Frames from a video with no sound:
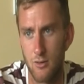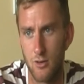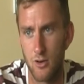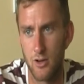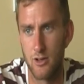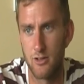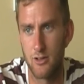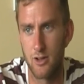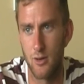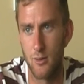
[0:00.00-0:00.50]

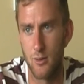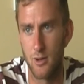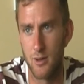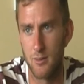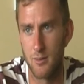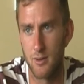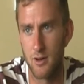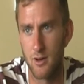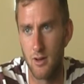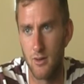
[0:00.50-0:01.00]
Roy's
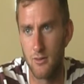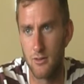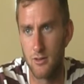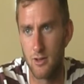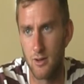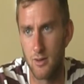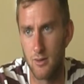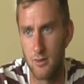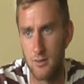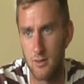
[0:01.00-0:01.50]
goalkeeping glove,
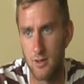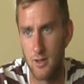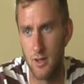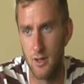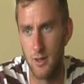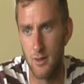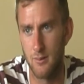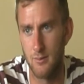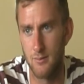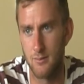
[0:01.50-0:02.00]
so
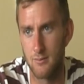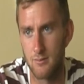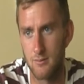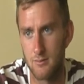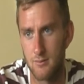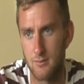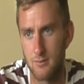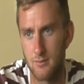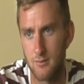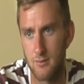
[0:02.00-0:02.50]

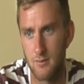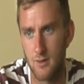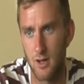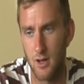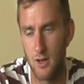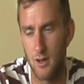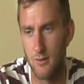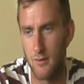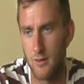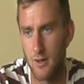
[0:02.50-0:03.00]
I
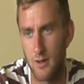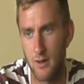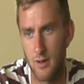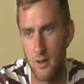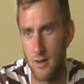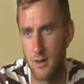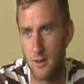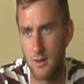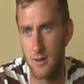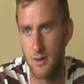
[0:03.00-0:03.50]

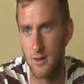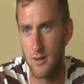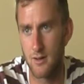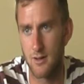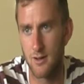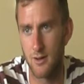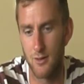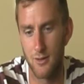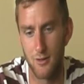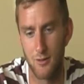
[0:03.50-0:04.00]
love
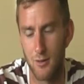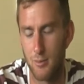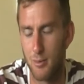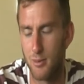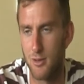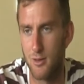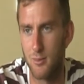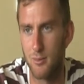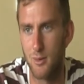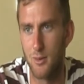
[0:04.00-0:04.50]
you know, the
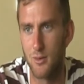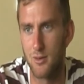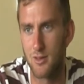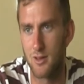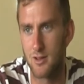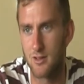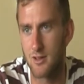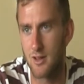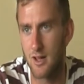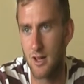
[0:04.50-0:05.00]
grip on the ball and
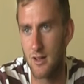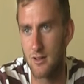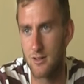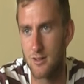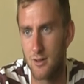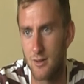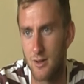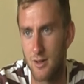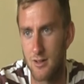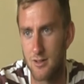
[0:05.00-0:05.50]
things like that.
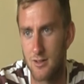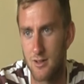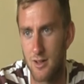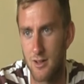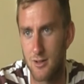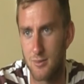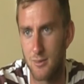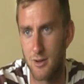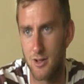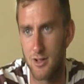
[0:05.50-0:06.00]
So
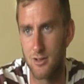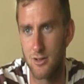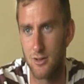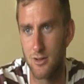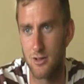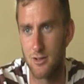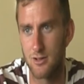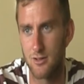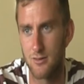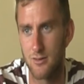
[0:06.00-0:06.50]
that's my
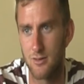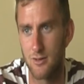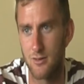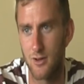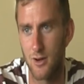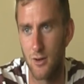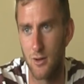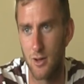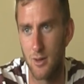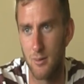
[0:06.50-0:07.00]
choice of
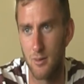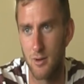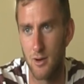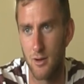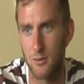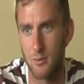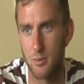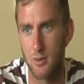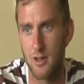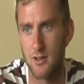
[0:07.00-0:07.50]
goalkeeping
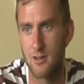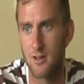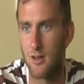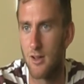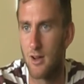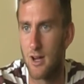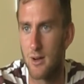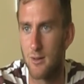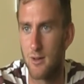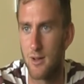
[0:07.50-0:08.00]
gloves. But there's a
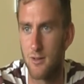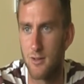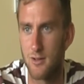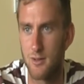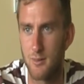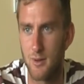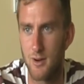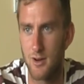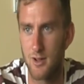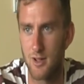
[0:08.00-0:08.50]
lot out there on
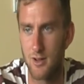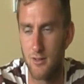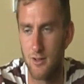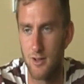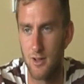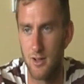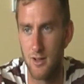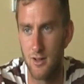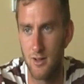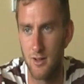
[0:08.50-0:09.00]
the market
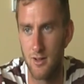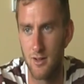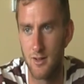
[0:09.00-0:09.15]
really.